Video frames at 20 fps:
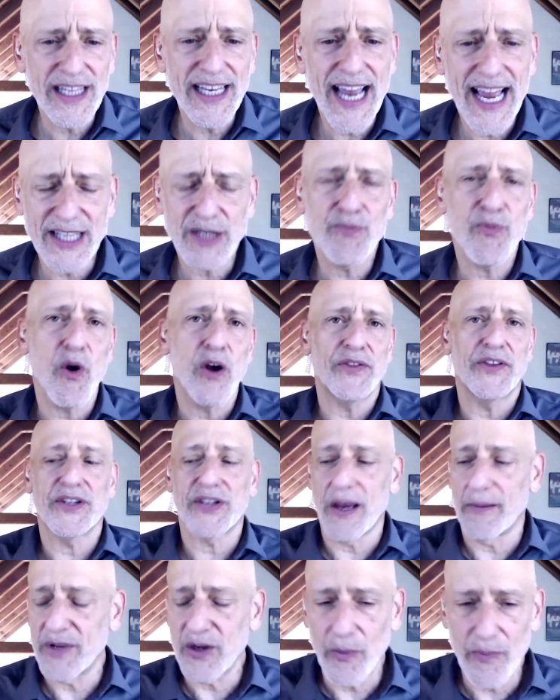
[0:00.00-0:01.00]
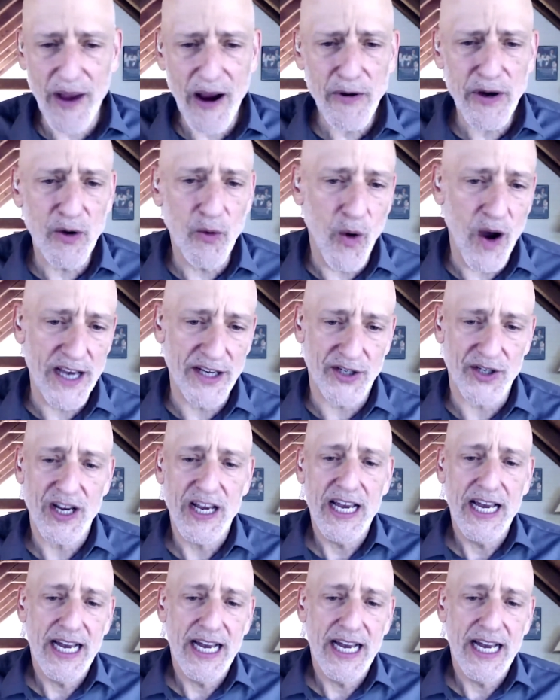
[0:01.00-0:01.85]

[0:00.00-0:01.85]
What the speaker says: has brought this up, you know, Barry Weiss,